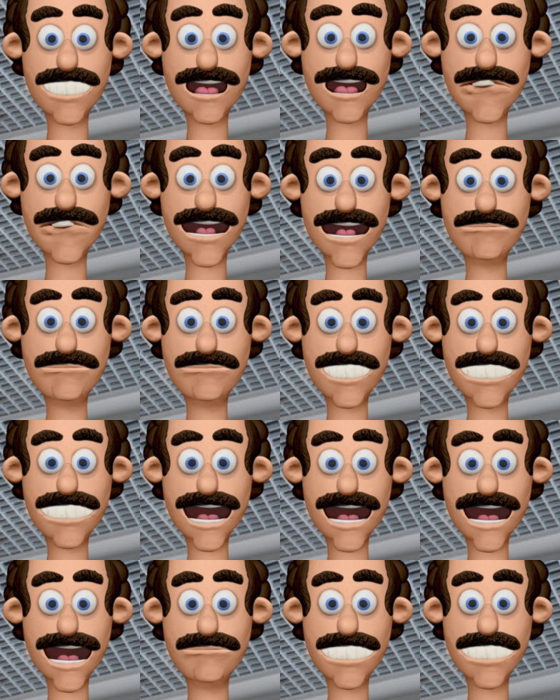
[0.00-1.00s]
performance
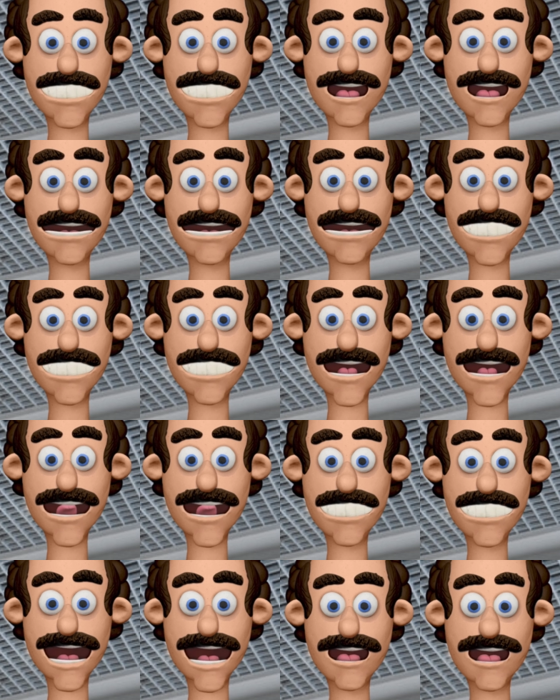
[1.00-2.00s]
by absorbing
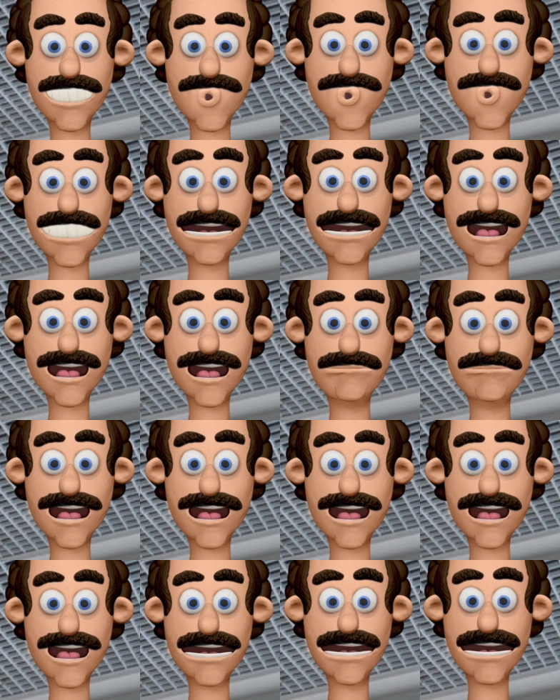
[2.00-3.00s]
sound and reducing
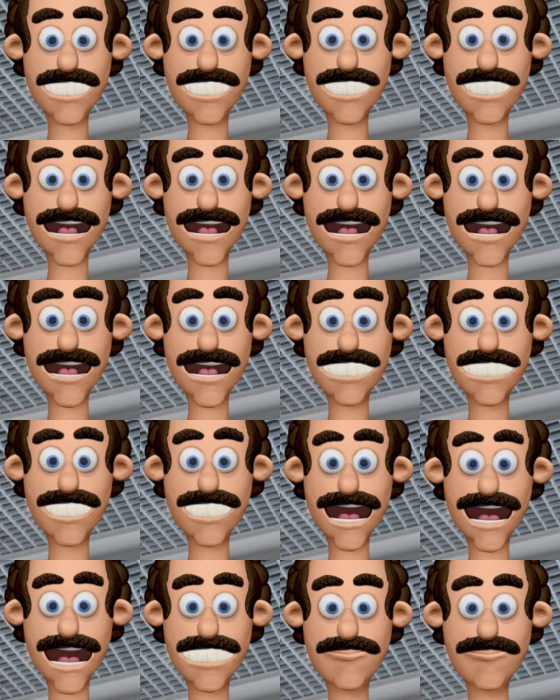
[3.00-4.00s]
reverberation within a
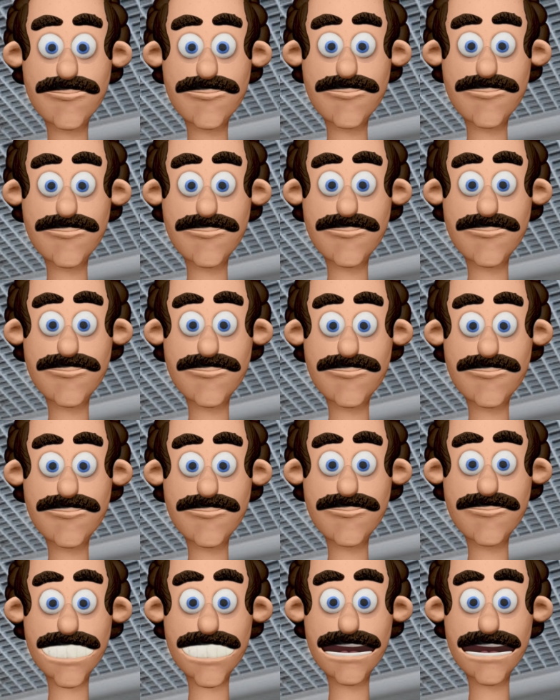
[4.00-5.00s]
space.
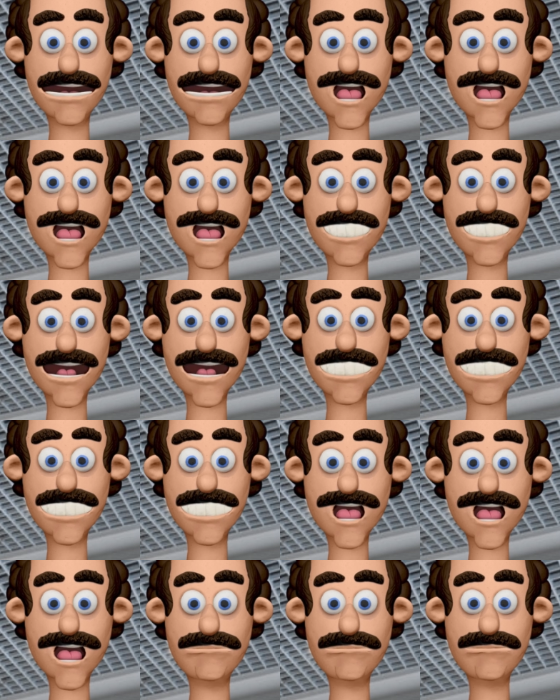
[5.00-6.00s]
The open
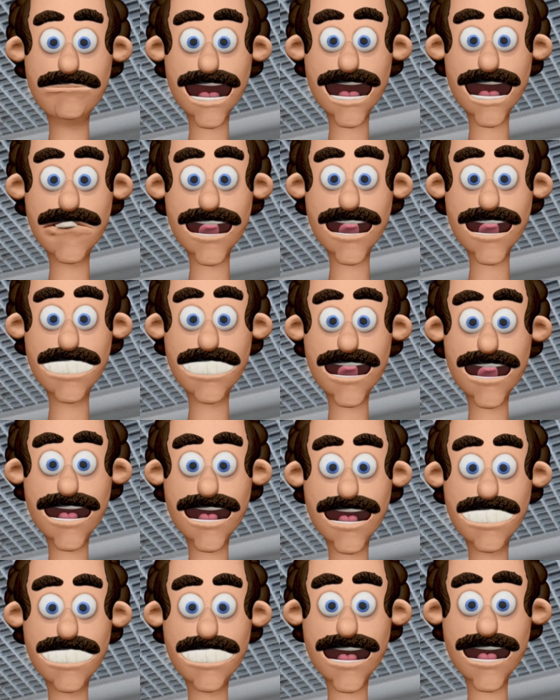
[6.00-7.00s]
design of the baffles
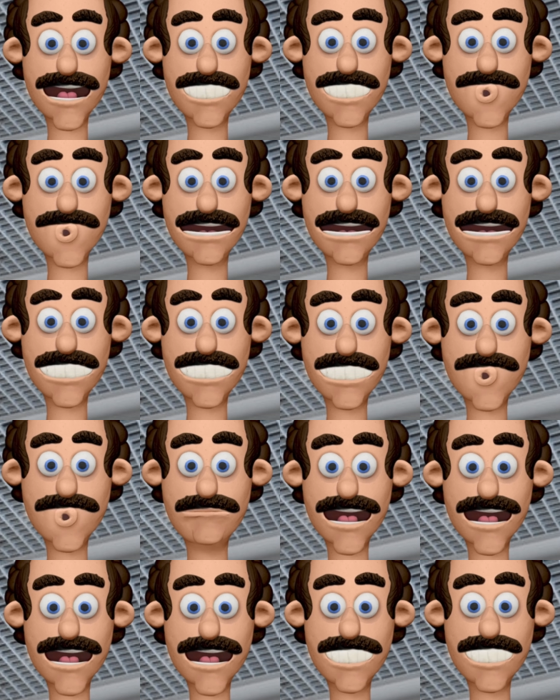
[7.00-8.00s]
allows sound waves to
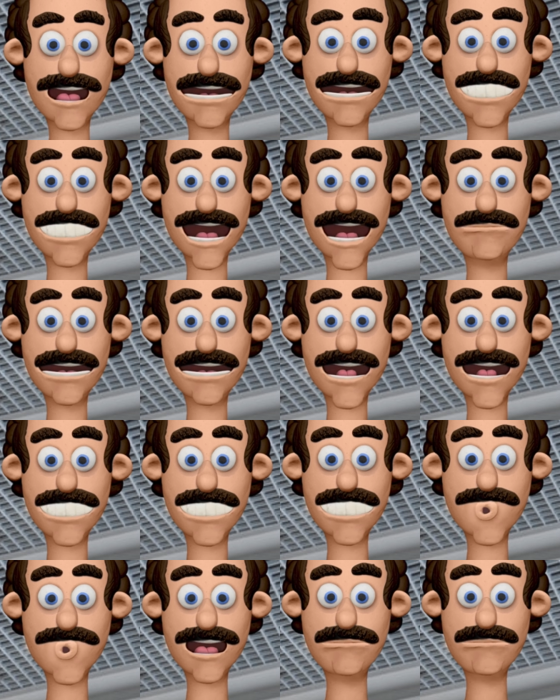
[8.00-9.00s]
penetrate and be
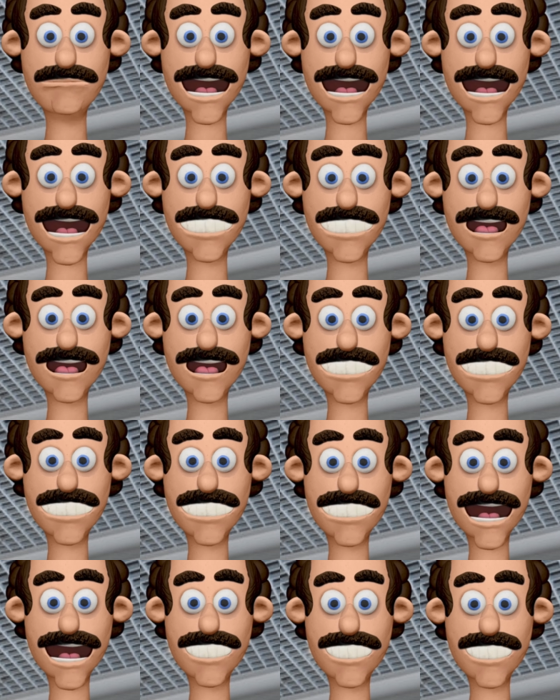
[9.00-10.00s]
absorbed by
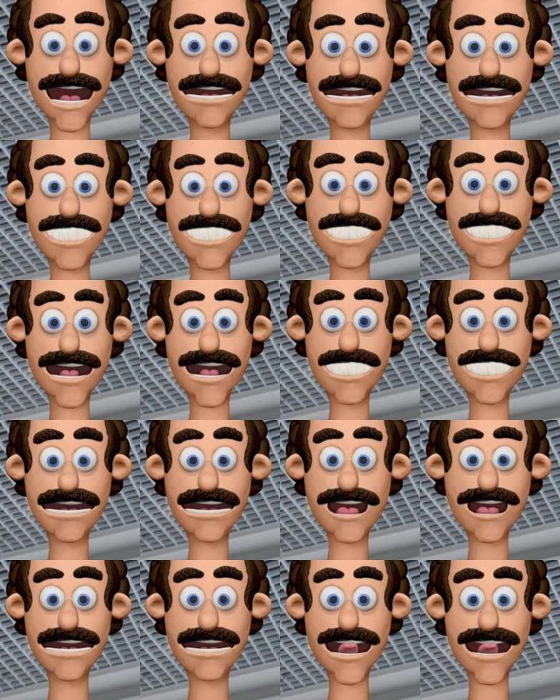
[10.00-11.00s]
acoustic insulation
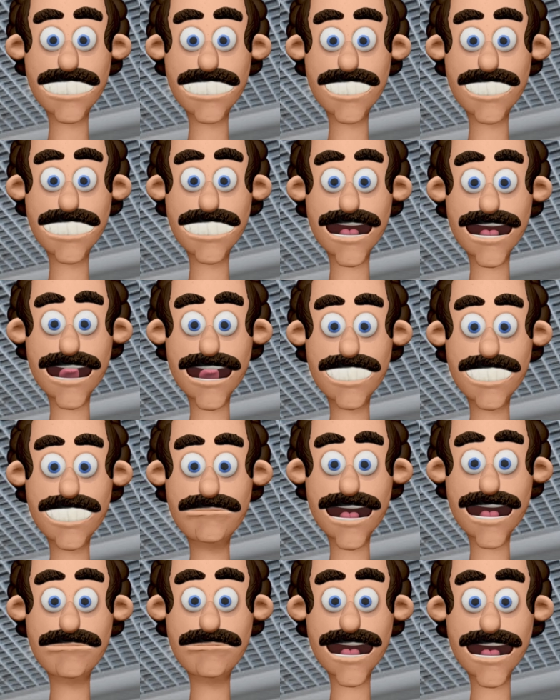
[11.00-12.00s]
materials installed
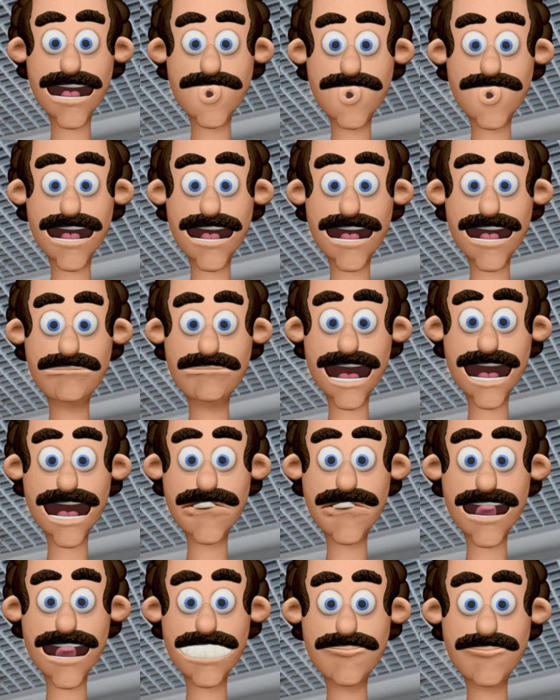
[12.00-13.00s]
above or within the
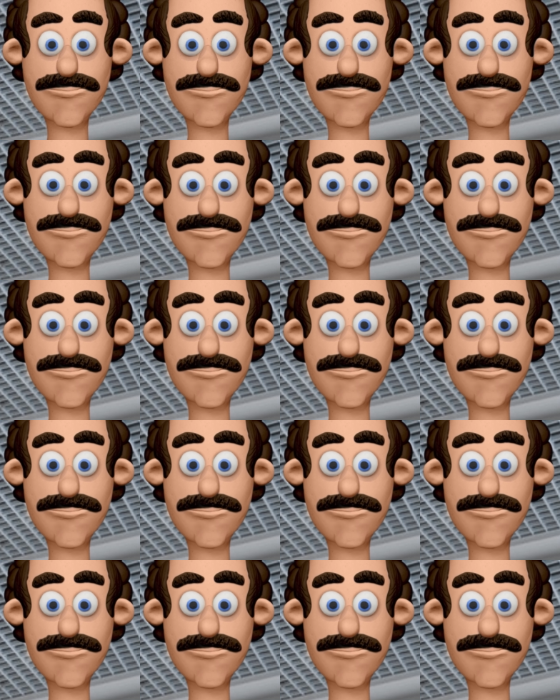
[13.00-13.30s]
baffles.